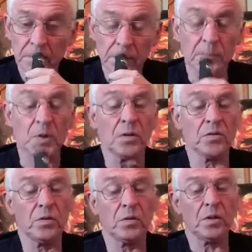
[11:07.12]
no, there's
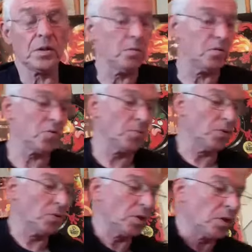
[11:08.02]
no liquid
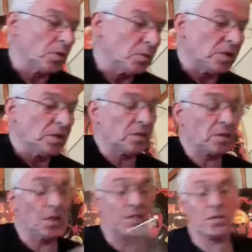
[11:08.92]
smoker out in
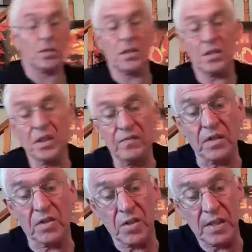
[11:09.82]
that. So let's give
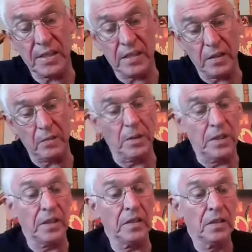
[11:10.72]
it a try
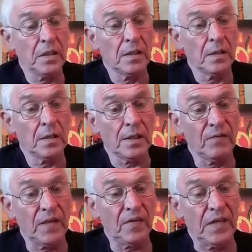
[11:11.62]
anyway. I've
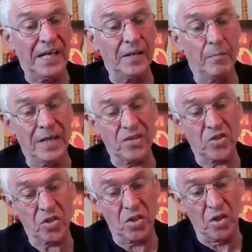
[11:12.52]
never had a bad
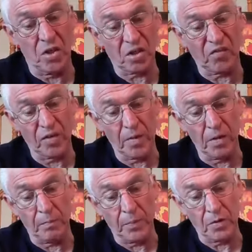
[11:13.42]
sauce from
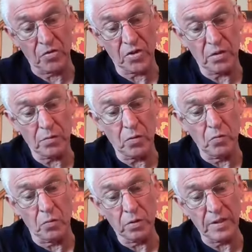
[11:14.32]
Hotpods.
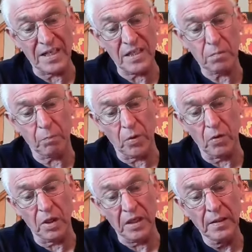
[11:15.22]
Ooh, nice
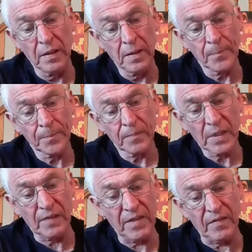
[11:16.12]
pour.
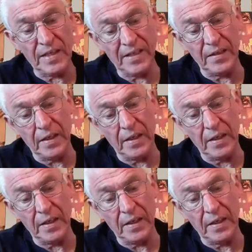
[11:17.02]
I've never had